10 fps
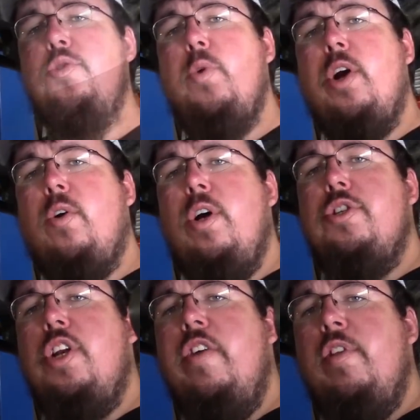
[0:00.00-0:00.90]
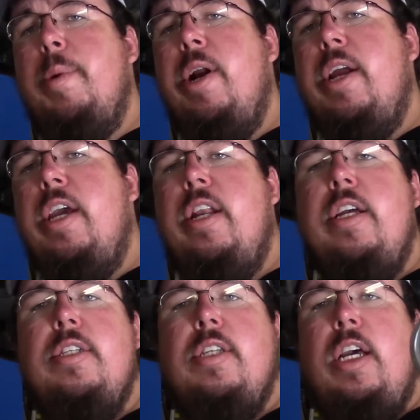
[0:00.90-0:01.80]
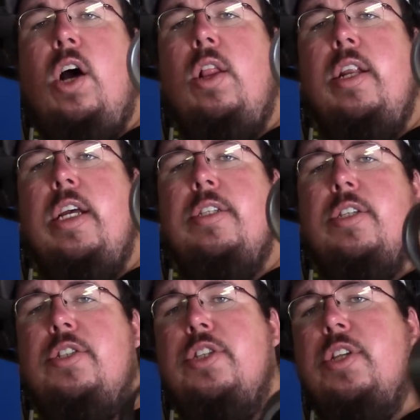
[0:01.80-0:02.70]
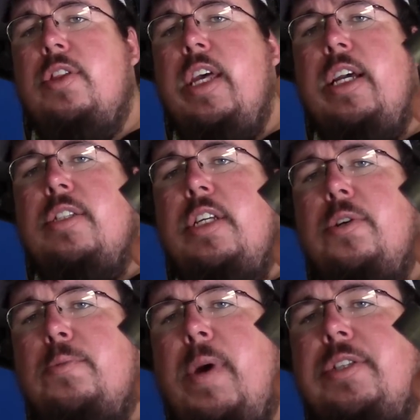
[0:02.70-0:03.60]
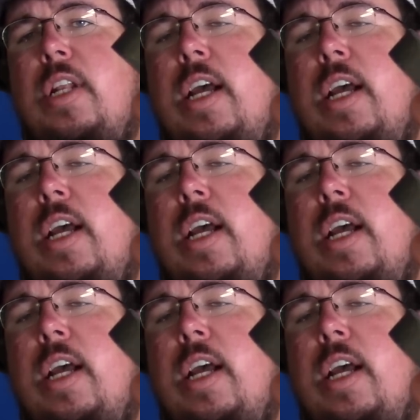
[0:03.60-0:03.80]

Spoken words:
is what a crush sleeve eliminator kit is, and all it is just a thick steel spacer